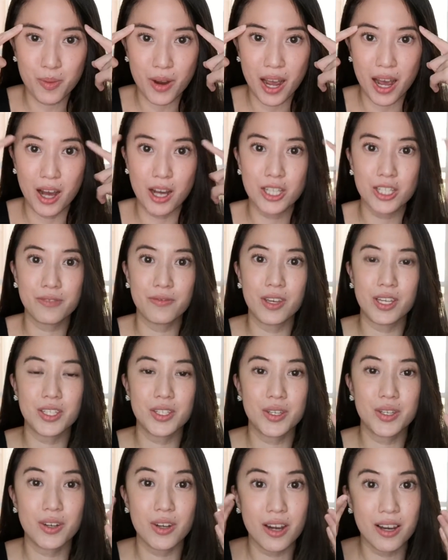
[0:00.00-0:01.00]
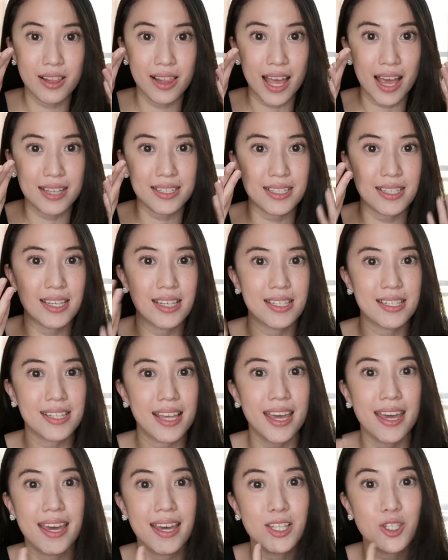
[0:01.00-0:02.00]
brows, fix your lashes,
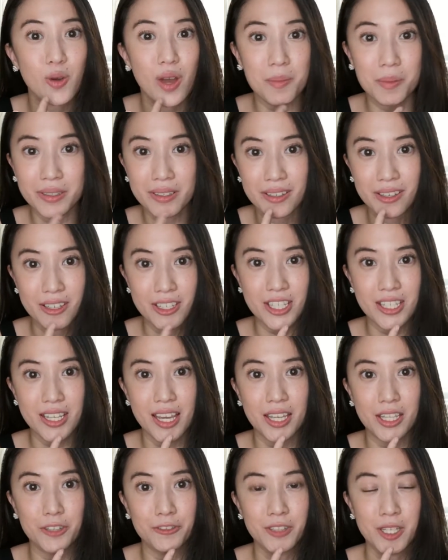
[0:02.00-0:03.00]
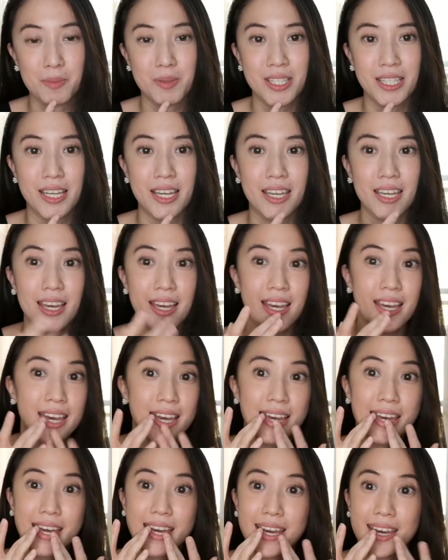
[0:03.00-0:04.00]
and swipe in a good shade of lipstick.
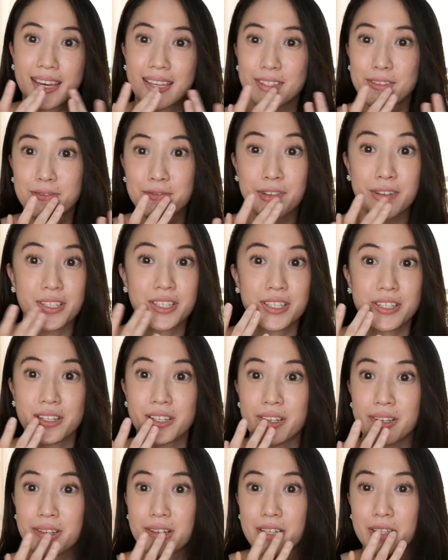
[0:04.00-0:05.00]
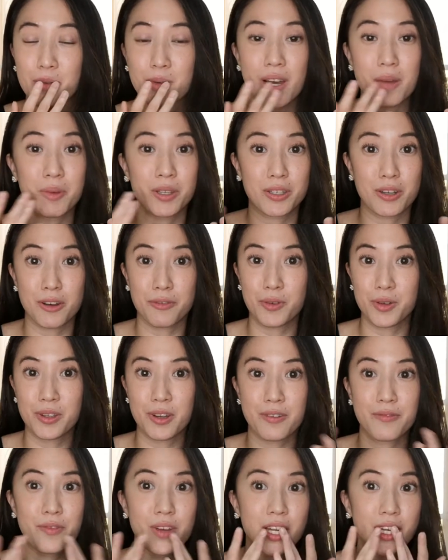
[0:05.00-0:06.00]
And for sure, you're gonna wipe it off with
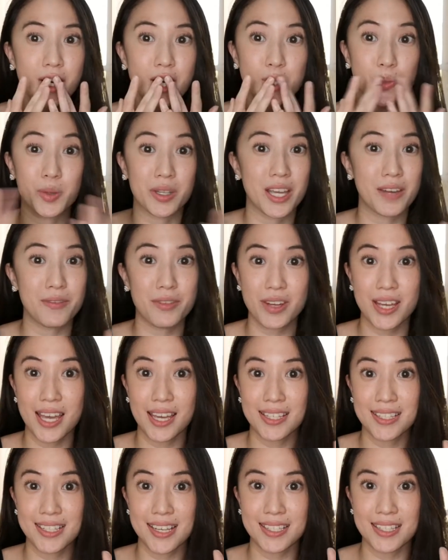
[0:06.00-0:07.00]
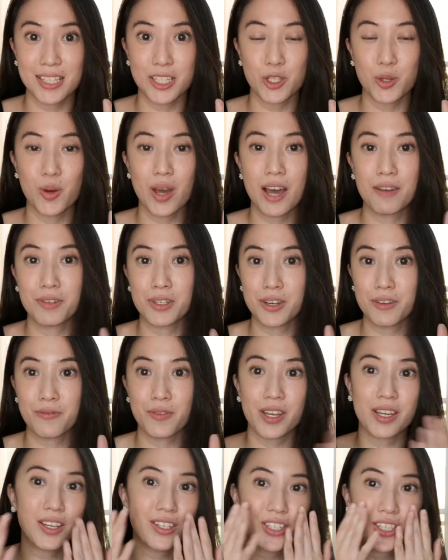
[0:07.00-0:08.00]
your fingers. Whatever excesses you have in your
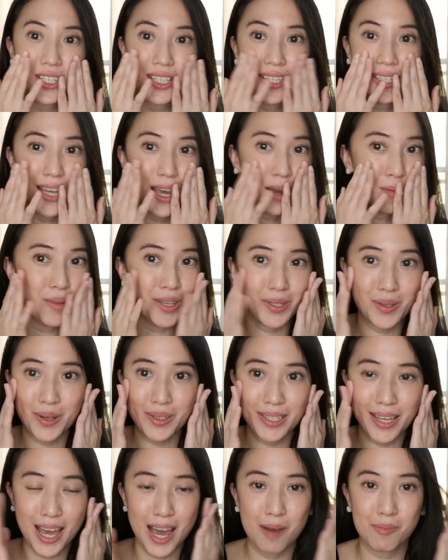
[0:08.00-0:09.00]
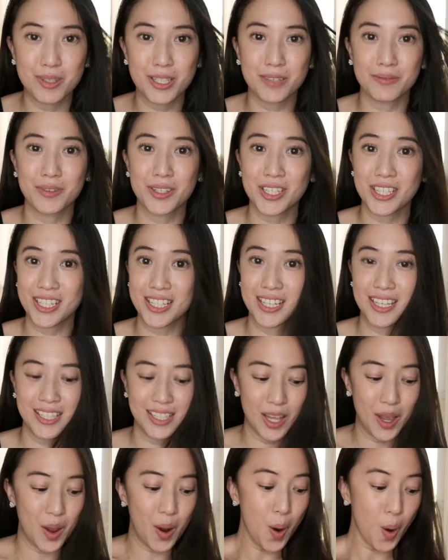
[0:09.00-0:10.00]
fingers, just dab it on the apples of your cheeks.